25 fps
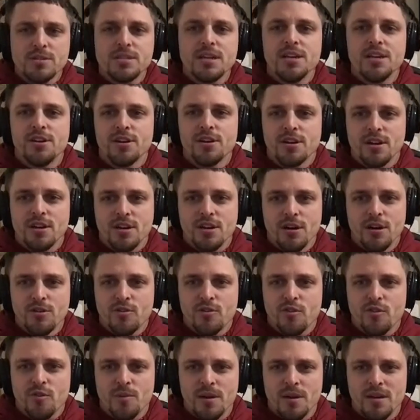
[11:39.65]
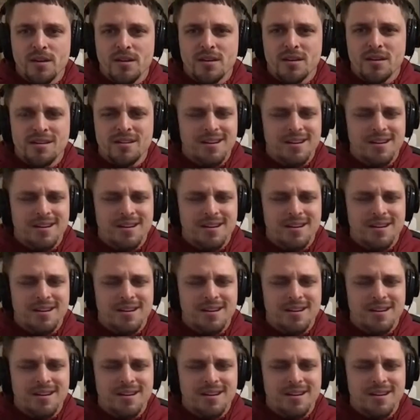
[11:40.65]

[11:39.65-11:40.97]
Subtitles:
day you're going to coach for me.